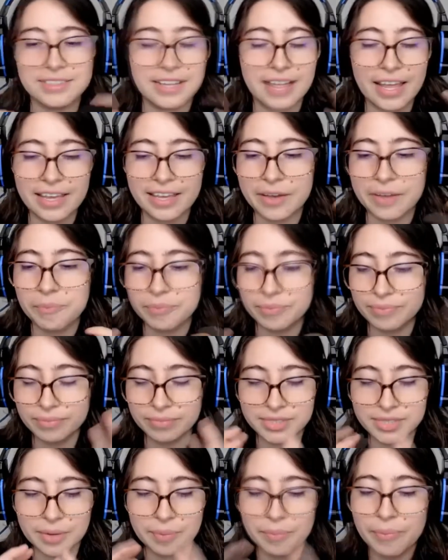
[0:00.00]
yes, like
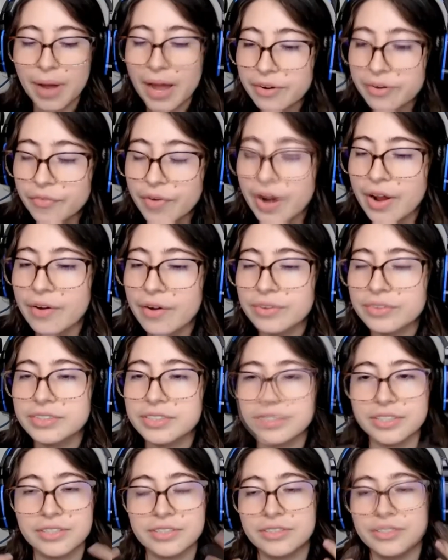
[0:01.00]
a, some
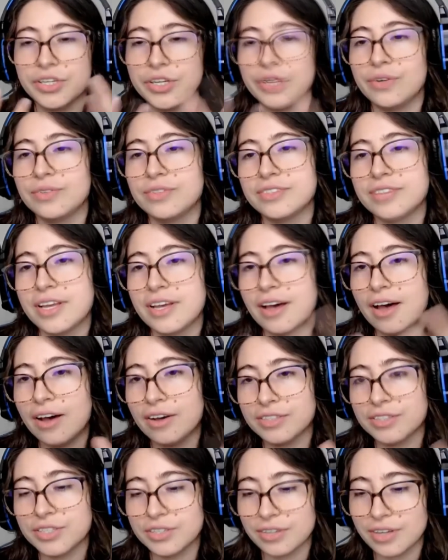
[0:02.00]
background, you know,
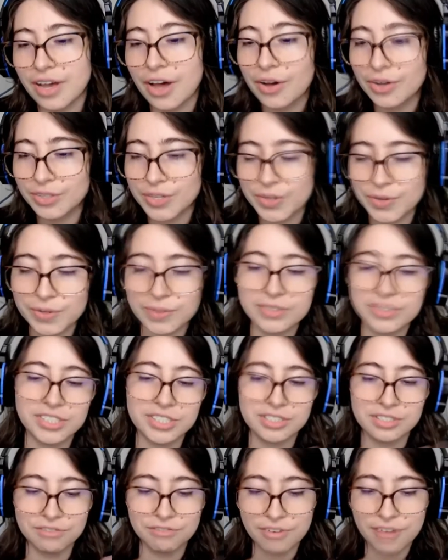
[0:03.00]
how do, how do
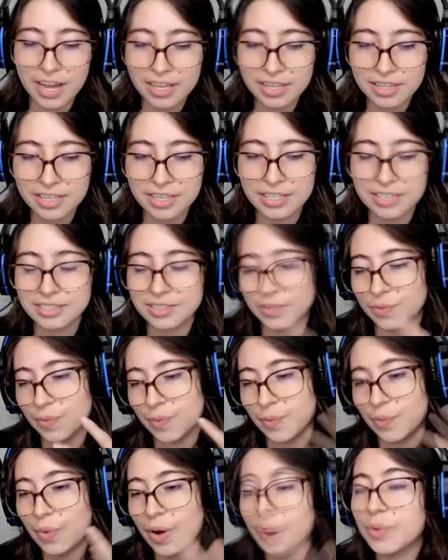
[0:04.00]
you justify
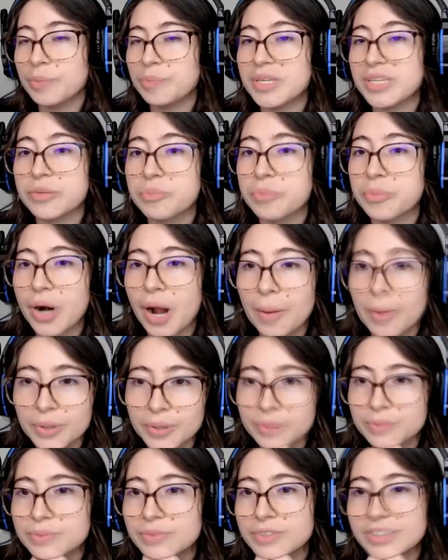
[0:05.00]
this, or what would be the
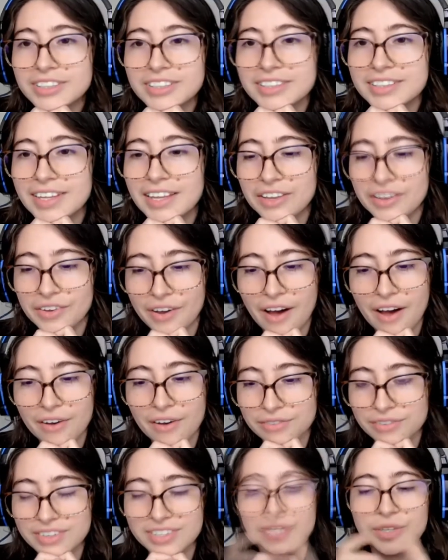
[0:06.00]
problem that
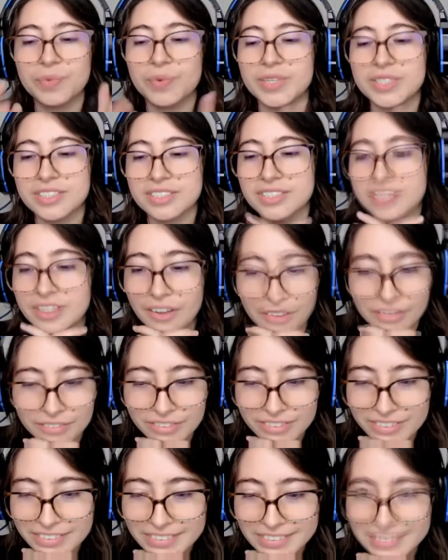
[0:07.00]
you have when you want to
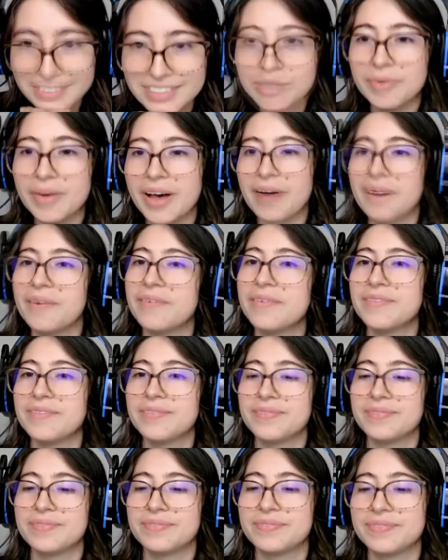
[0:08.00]
solve
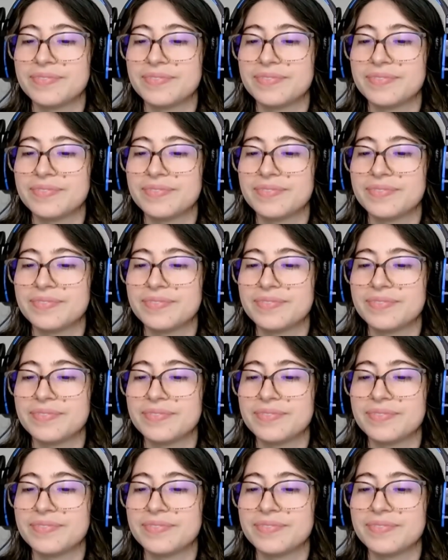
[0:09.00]
somehow?